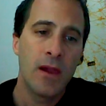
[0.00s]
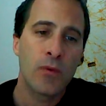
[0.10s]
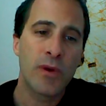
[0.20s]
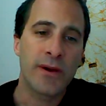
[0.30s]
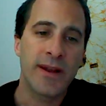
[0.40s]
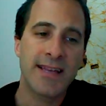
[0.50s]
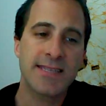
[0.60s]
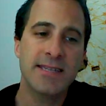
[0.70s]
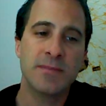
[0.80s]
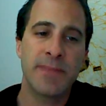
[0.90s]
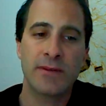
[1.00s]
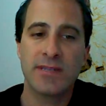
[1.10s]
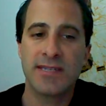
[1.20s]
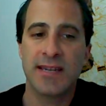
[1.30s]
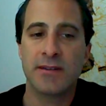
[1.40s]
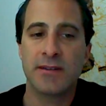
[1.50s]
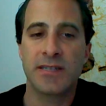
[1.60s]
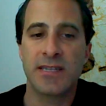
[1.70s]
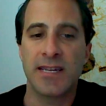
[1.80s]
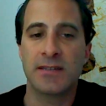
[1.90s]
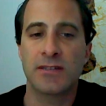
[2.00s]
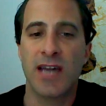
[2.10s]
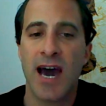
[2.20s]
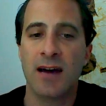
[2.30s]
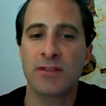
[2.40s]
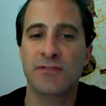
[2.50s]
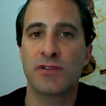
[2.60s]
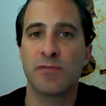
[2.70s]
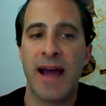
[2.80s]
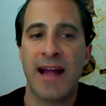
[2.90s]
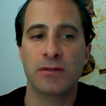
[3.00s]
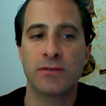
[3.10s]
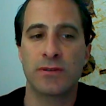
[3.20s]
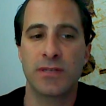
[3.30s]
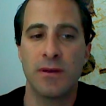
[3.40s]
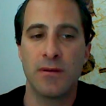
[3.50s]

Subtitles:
we are in essence about to send our teen to college for their bachelor's,